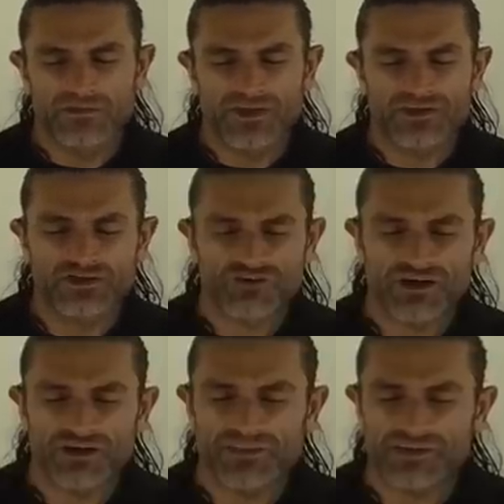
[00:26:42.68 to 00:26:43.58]
they
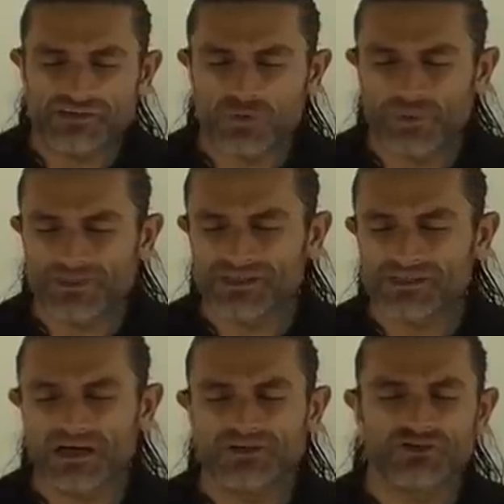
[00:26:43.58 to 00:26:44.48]
shrink and they swim
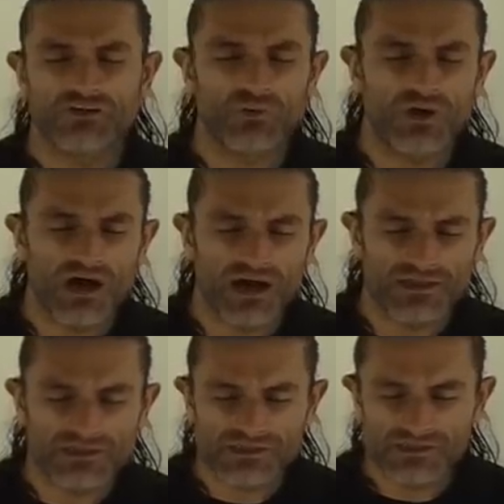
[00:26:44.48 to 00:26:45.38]
inside your own
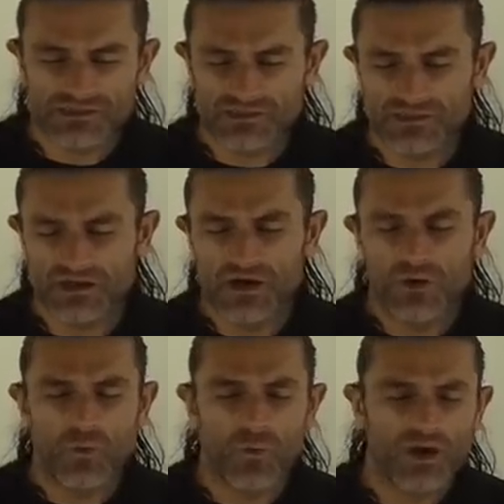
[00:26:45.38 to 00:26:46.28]
hearts
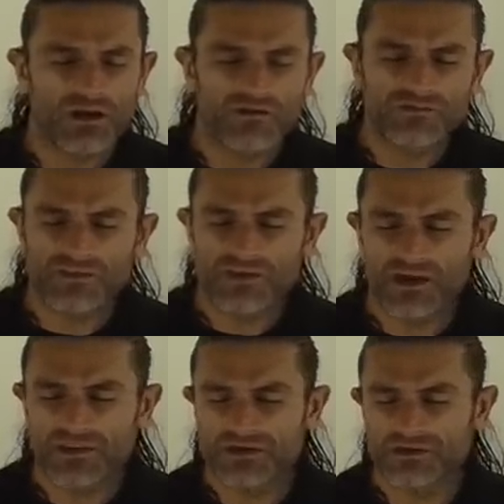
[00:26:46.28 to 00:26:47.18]
one after
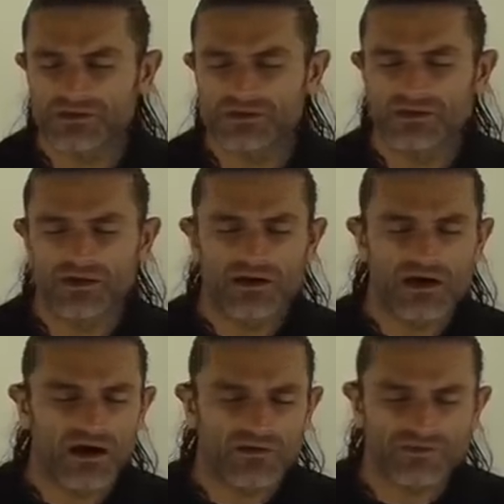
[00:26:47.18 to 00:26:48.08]
the other,
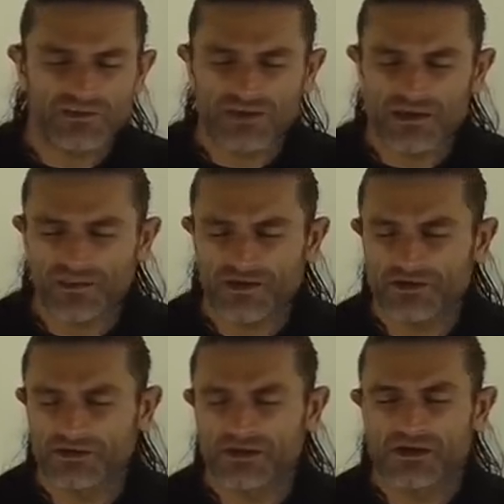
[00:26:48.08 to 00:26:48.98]
after the other,
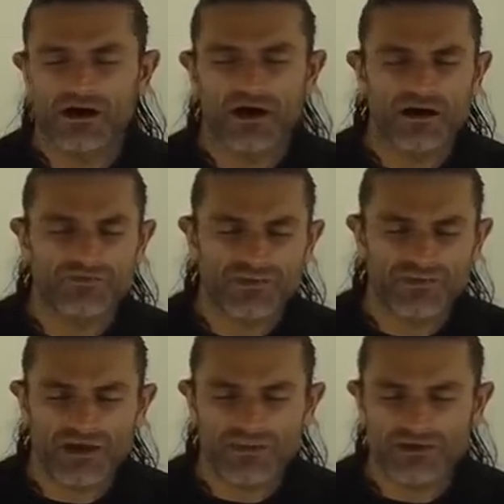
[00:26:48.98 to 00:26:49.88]
after
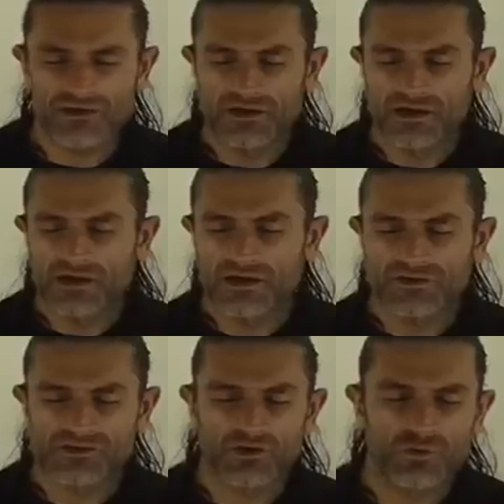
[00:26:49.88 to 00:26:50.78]
the other,
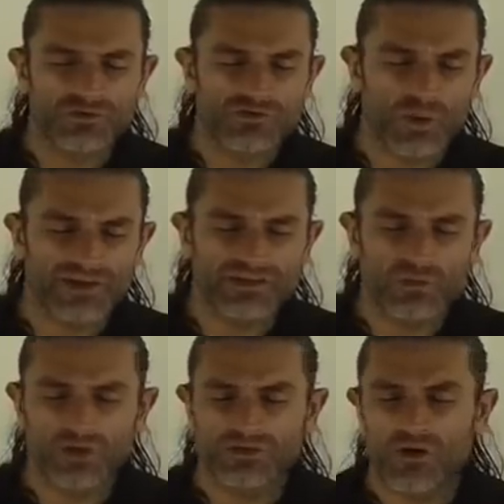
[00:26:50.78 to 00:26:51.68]
until all
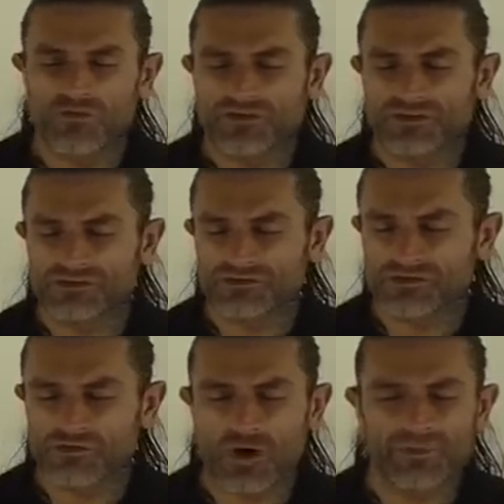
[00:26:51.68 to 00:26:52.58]
21 dolphins have
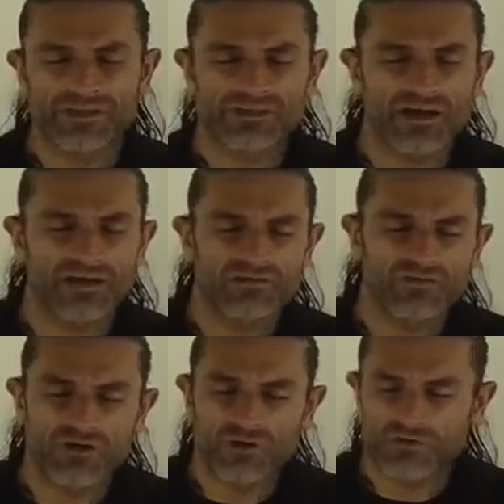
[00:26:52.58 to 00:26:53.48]
swum inside
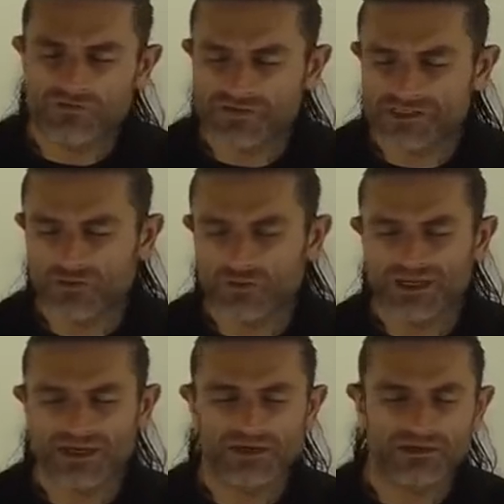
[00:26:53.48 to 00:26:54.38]
of your own physical
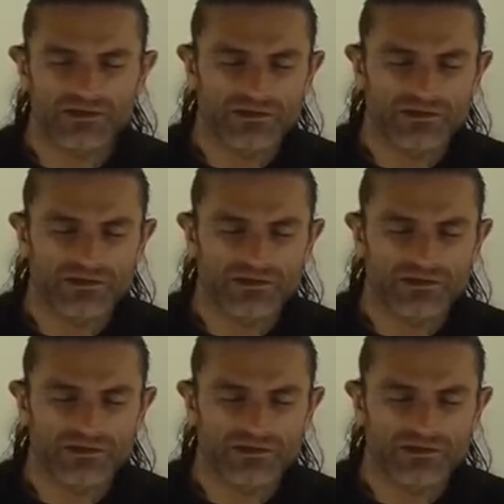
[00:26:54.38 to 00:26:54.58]
being.